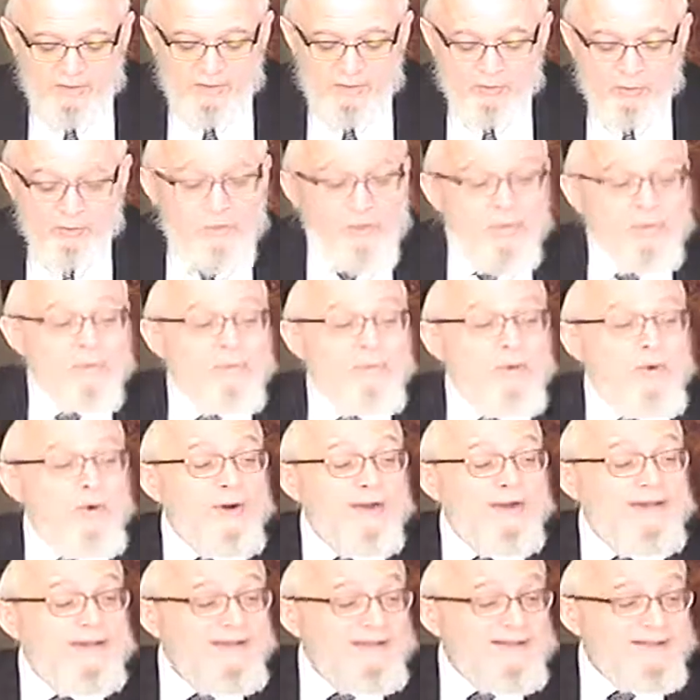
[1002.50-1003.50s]
You were born
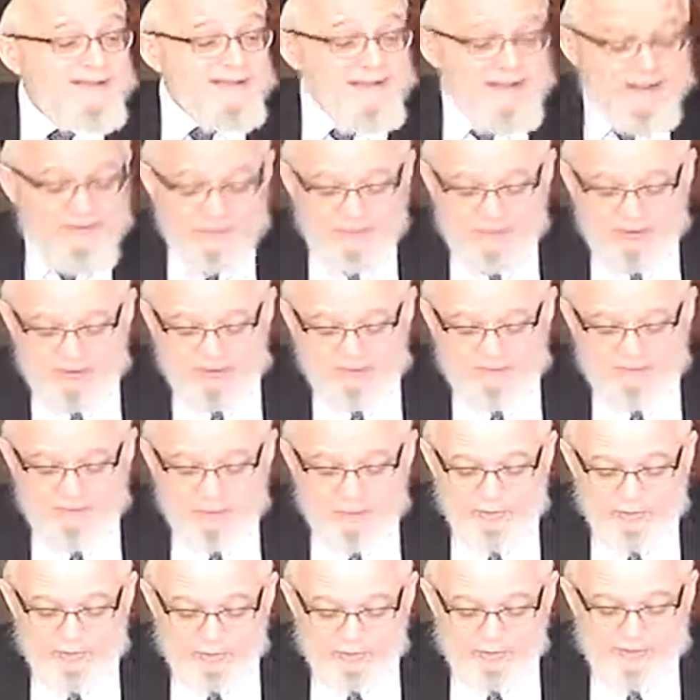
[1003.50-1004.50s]
into slavery.
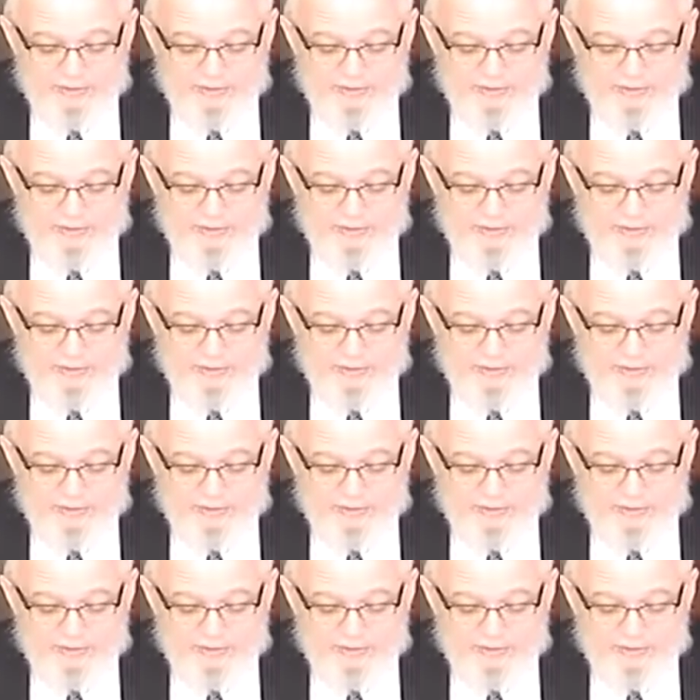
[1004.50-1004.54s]
And